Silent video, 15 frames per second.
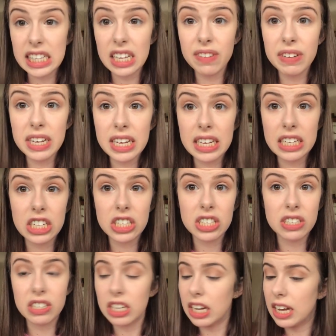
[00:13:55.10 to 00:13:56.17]
I love it. It
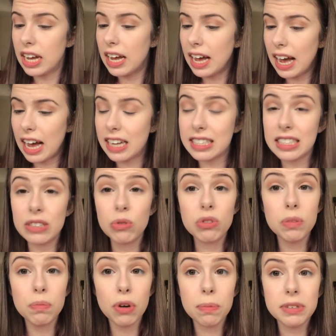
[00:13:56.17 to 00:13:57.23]
just has
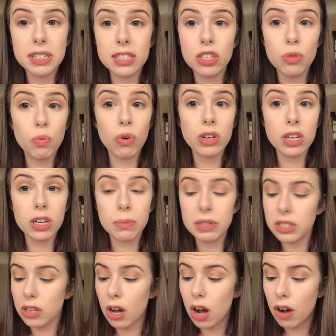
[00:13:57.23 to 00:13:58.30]
all the properties you'd want in a
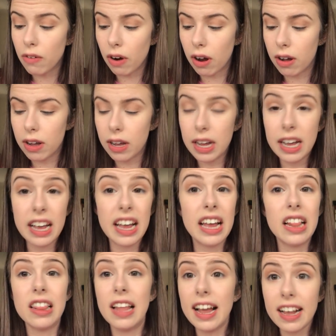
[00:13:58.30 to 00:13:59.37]
mascara.
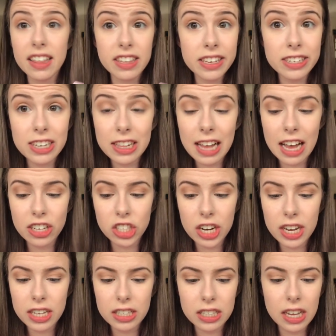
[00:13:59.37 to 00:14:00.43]
It lengthens your
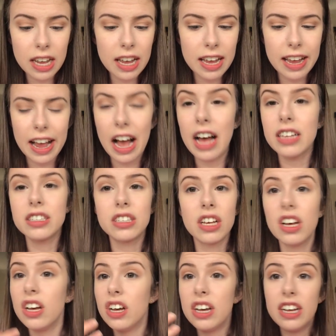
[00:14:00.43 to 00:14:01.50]
lashes. It has,
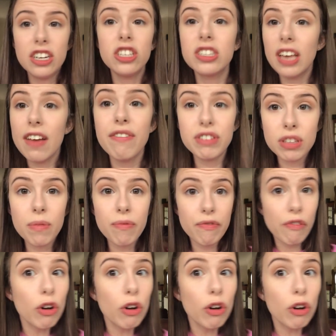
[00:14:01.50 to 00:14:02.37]
just gives them